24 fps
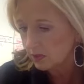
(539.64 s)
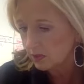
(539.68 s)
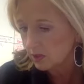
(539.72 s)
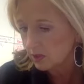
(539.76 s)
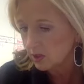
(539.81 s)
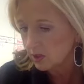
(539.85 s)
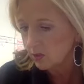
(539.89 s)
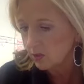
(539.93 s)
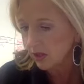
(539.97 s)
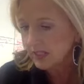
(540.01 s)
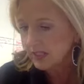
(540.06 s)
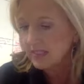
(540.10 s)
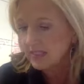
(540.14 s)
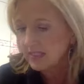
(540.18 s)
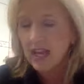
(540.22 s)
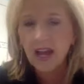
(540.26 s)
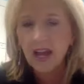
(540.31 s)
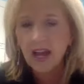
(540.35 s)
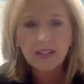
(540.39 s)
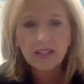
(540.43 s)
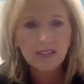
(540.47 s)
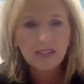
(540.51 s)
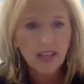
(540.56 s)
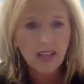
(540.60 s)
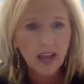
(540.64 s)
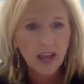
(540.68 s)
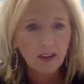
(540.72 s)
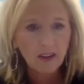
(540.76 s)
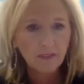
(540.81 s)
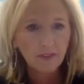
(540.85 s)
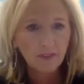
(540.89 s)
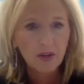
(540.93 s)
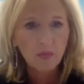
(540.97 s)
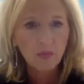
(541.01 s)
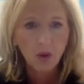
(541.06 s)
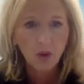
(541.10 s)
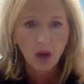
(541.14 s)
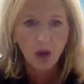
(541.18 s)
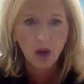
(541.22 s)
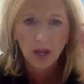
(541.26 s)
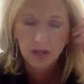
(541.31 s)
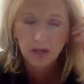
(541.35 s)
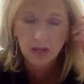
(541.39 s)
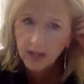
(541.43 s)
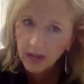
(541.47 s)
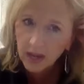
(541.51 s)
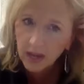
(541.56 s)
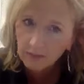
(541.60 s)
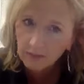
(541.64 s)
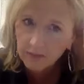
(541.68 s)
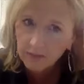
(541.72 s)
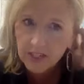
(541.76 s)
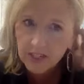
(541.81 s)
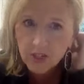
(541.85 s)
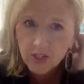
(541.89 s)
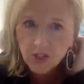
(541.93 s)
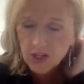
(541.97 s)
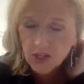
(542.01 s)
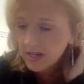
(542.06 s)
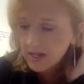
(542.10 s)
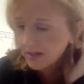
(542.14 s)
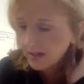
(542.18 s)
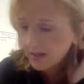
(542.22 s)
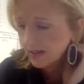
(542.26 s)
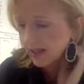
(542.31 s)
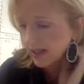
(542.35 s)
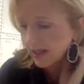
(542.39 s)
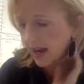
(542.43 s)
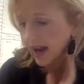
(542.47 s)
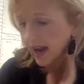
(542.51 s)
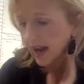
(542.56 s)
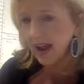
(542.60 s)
do I text everyone every sheet that I